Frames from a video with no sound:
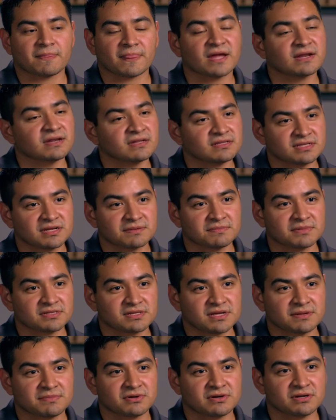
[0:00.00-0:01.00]
I did take my
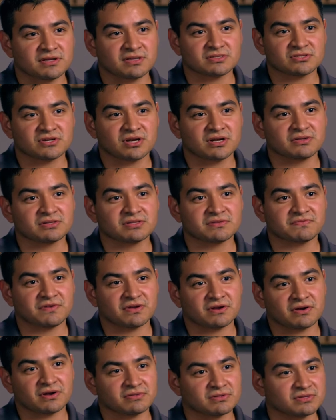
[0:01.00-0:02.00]
time on it, trying to
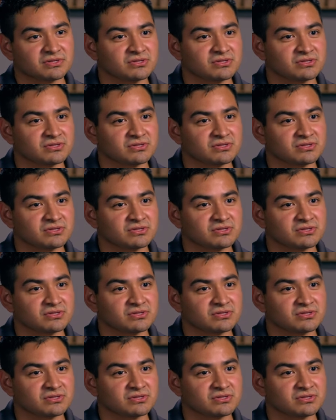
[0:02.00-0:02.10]
figure out the